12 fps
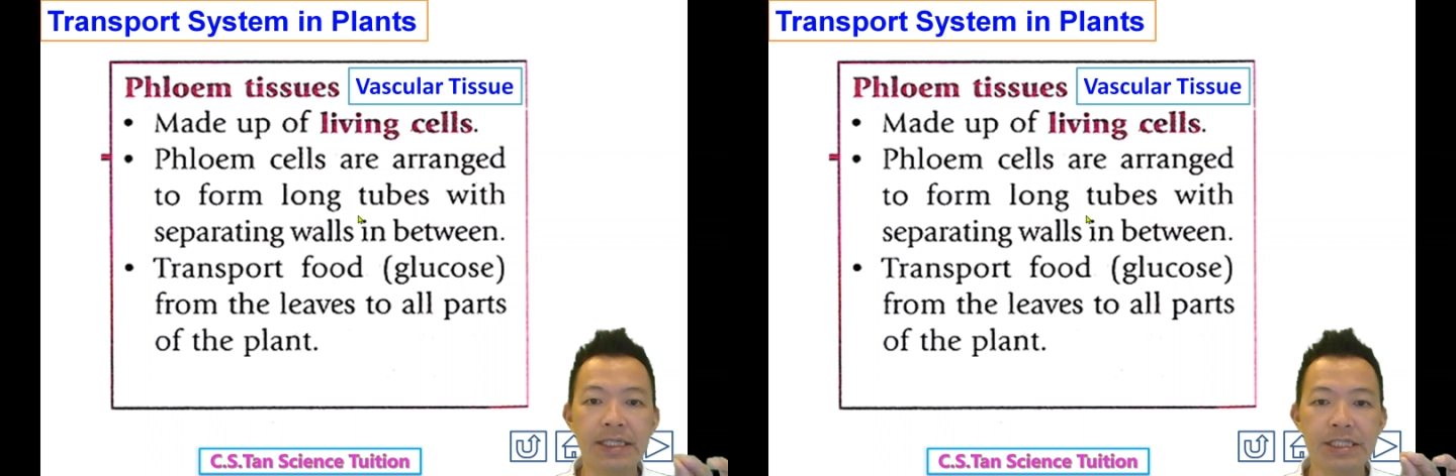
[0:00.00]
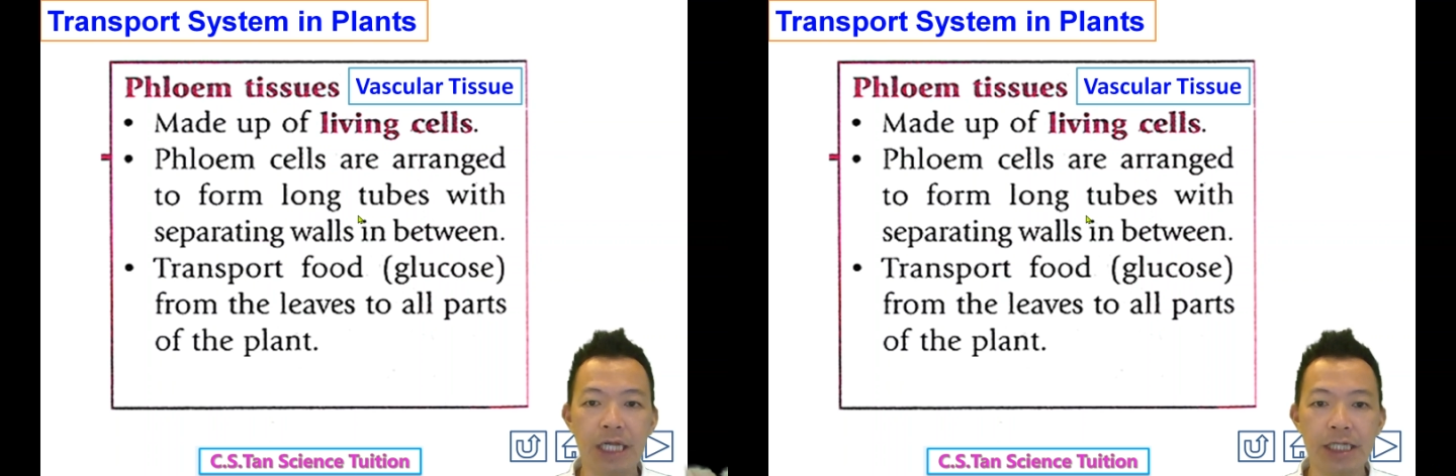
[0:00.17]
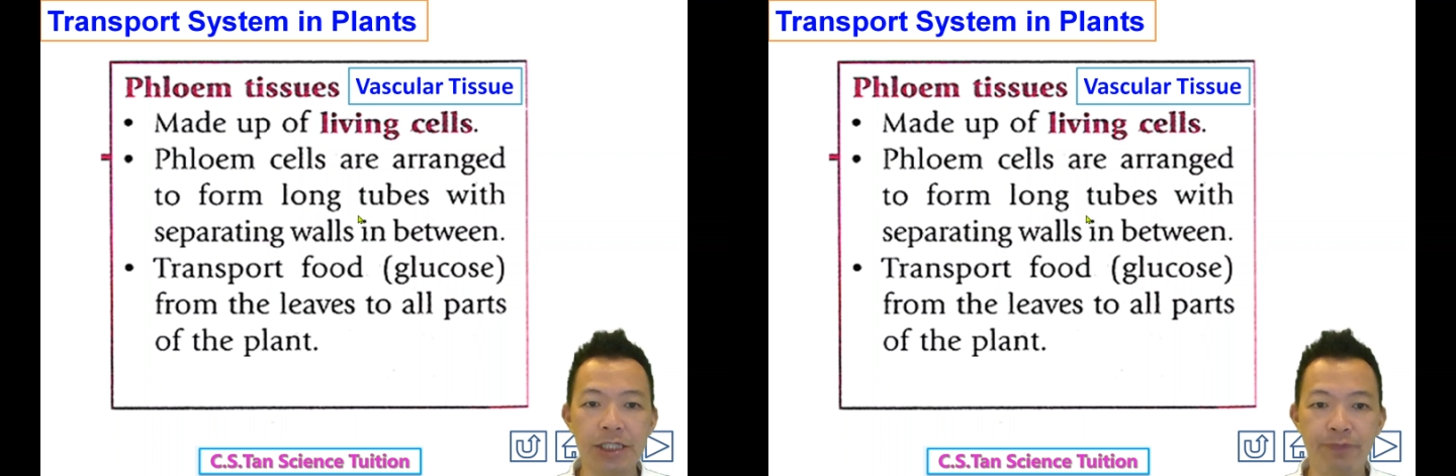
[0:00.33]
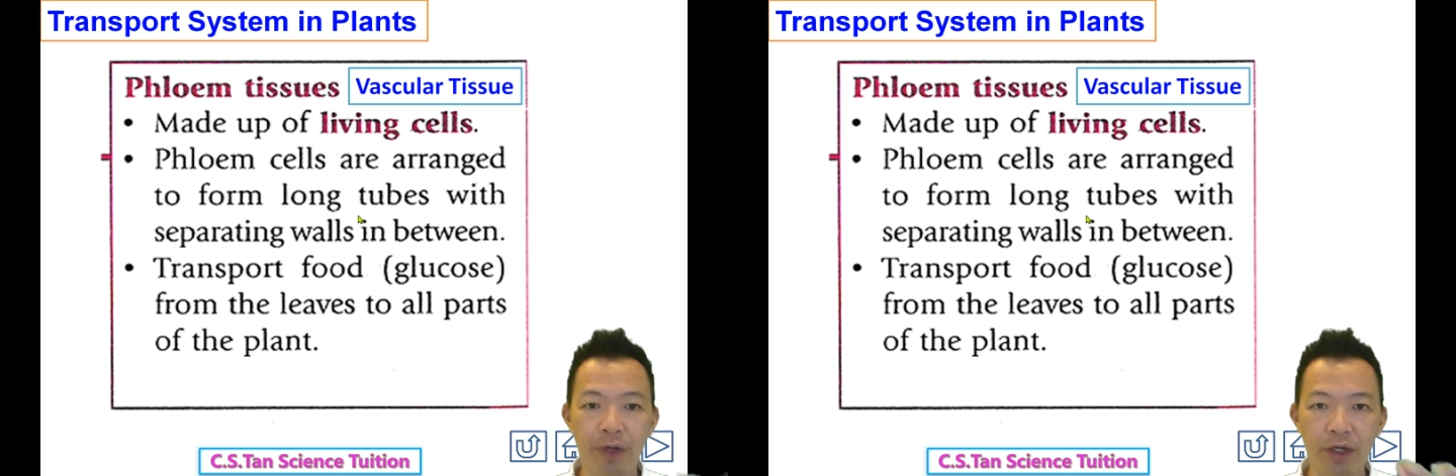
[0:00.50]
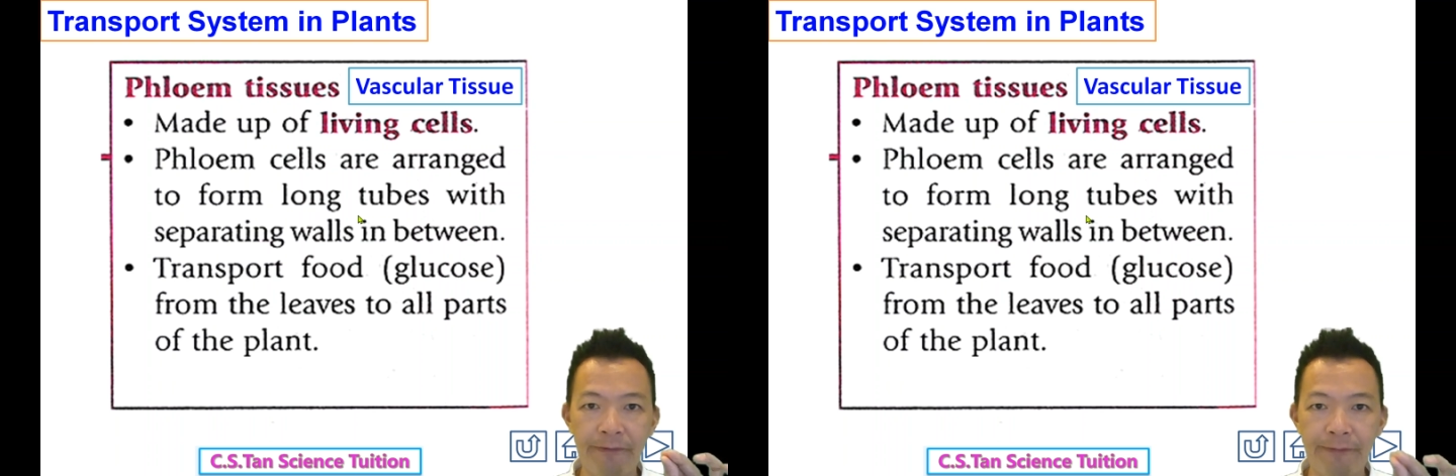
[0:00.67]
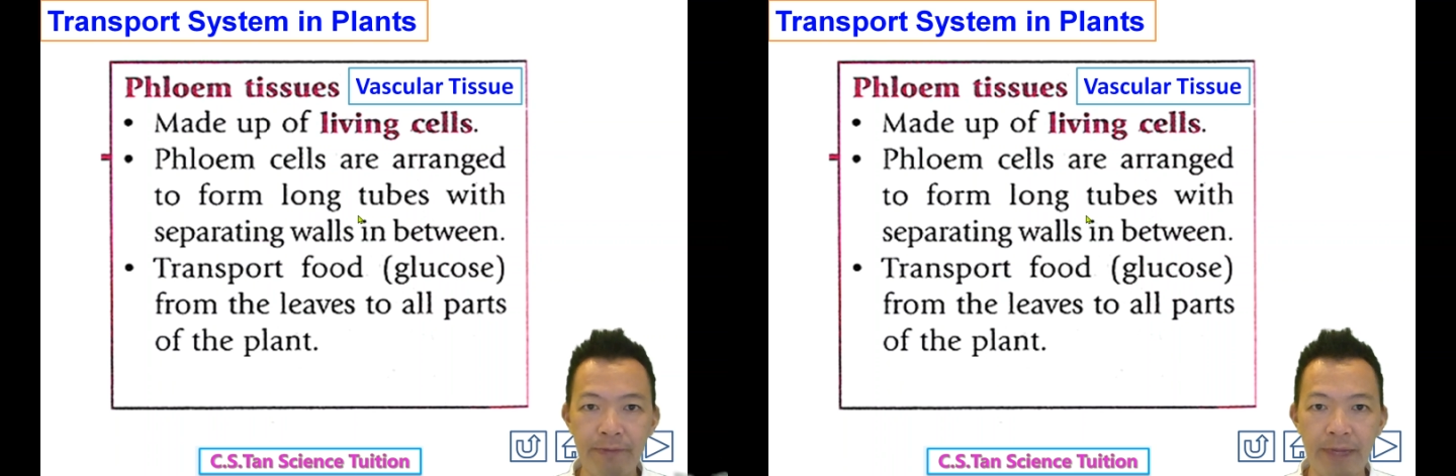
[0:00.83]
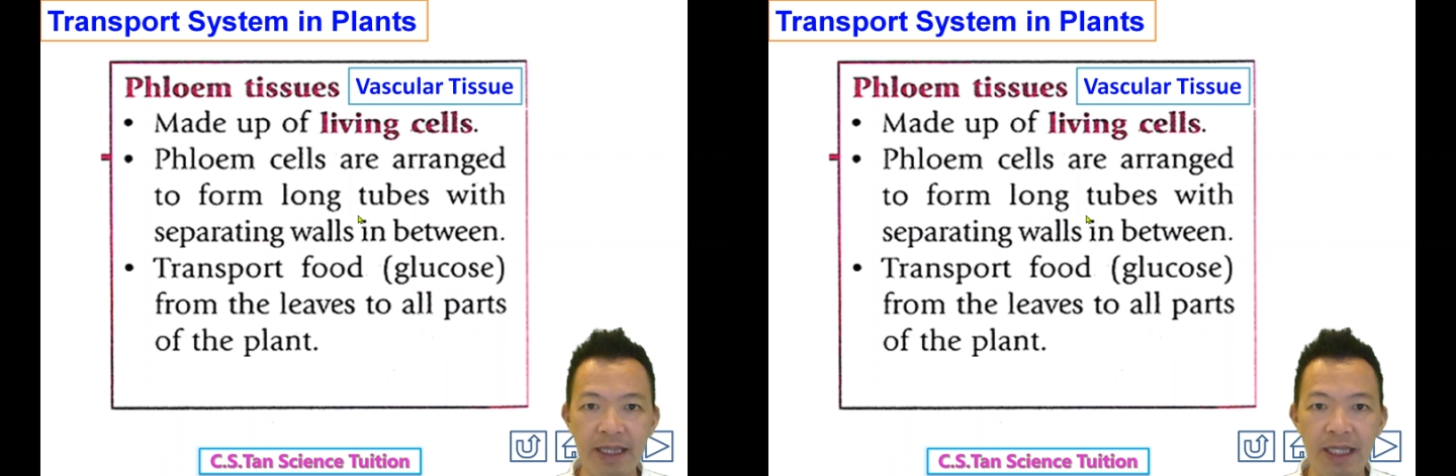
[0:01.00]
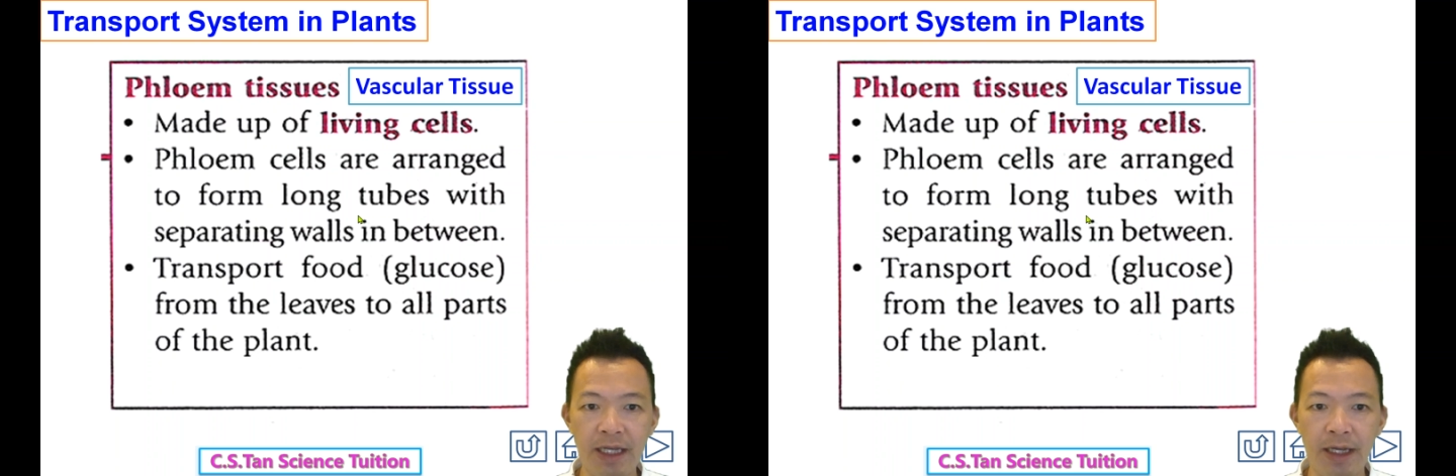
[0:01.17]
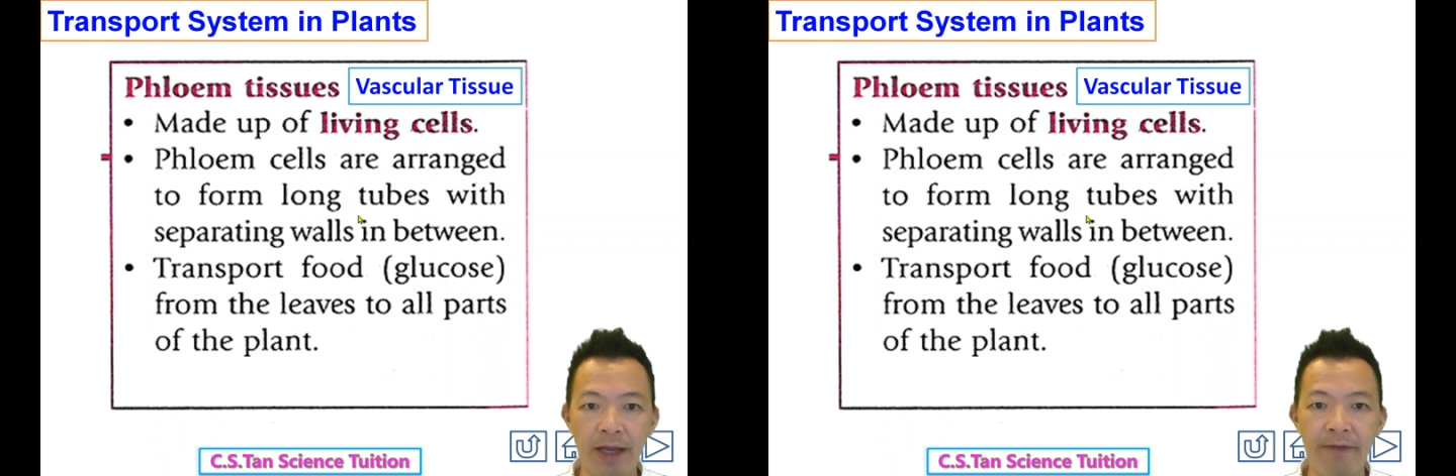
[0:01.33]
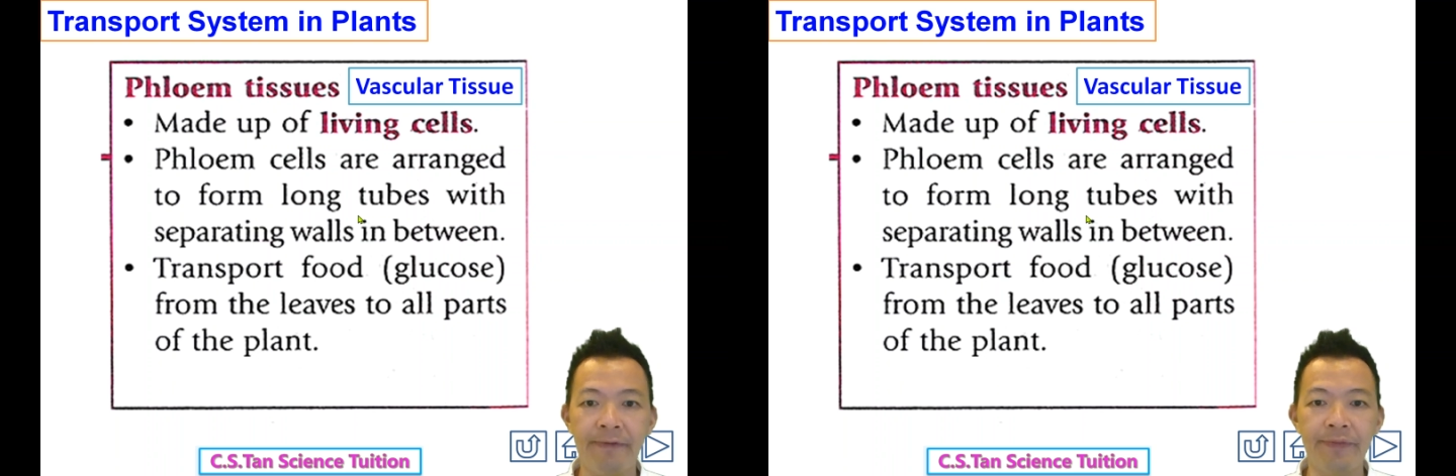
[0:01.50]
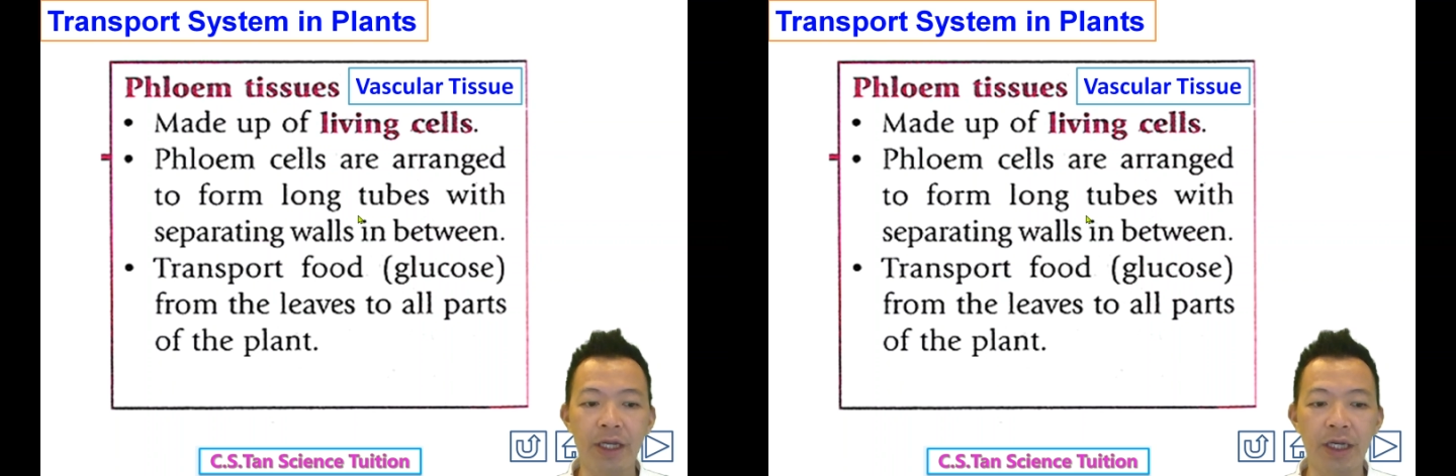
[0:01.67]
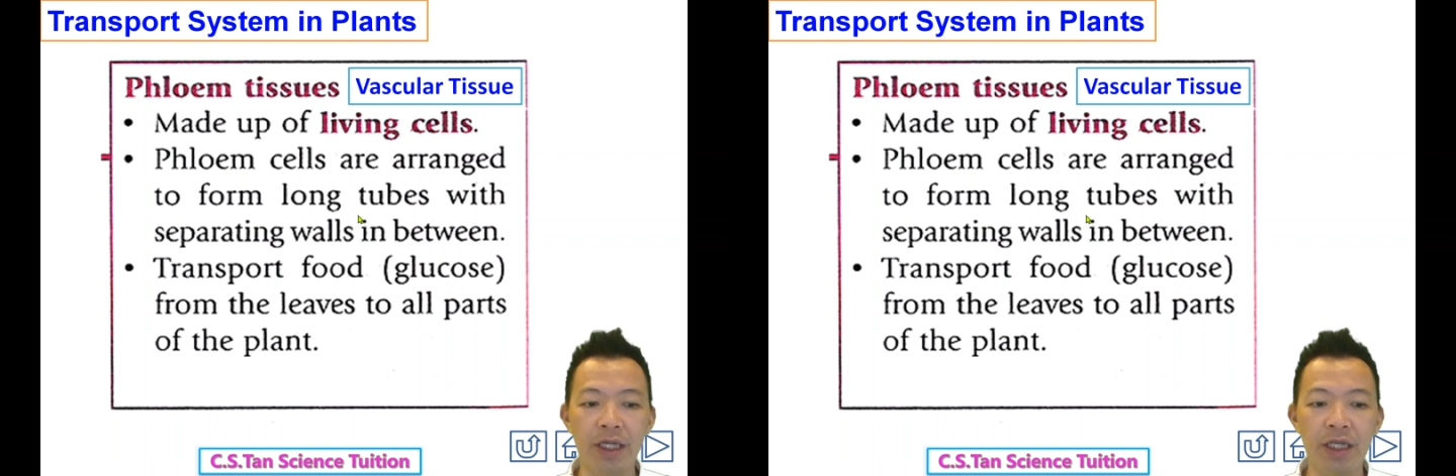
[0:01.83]
Transport the food material from
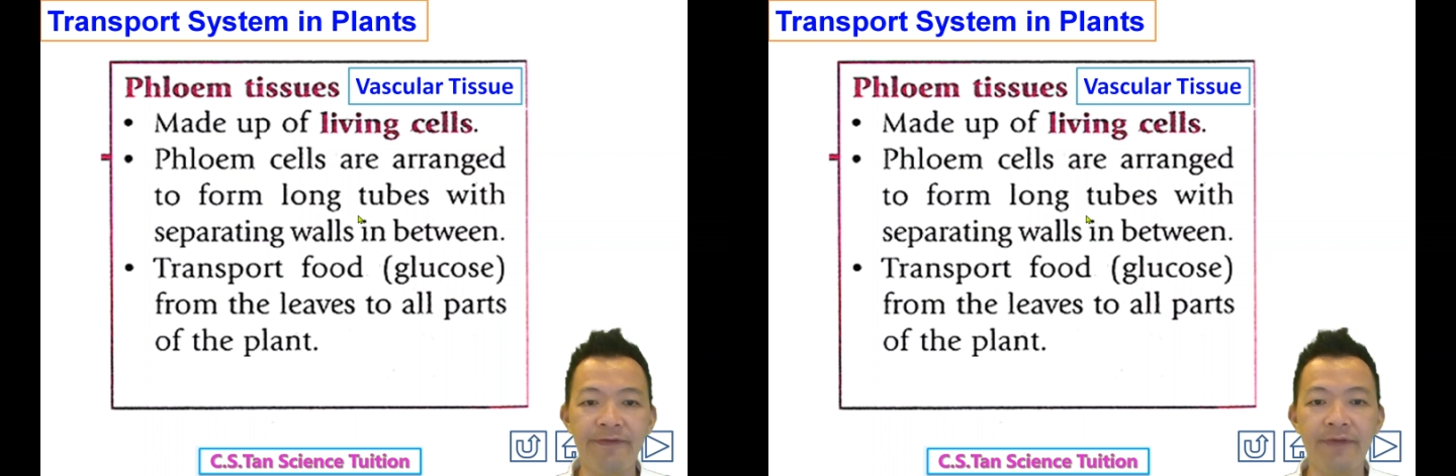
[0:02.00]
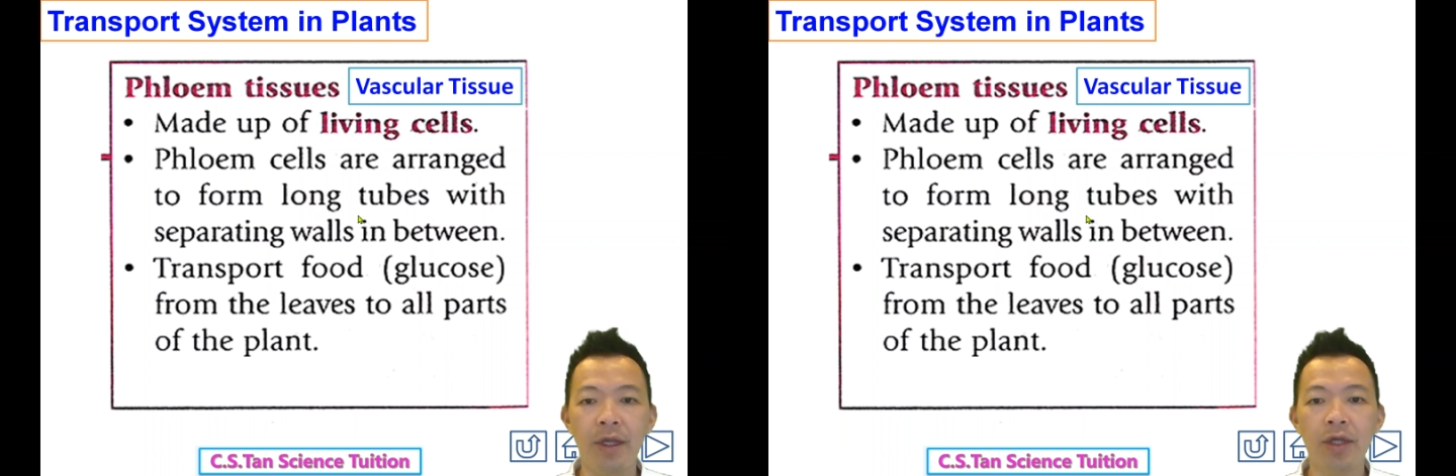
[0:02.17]
the leaf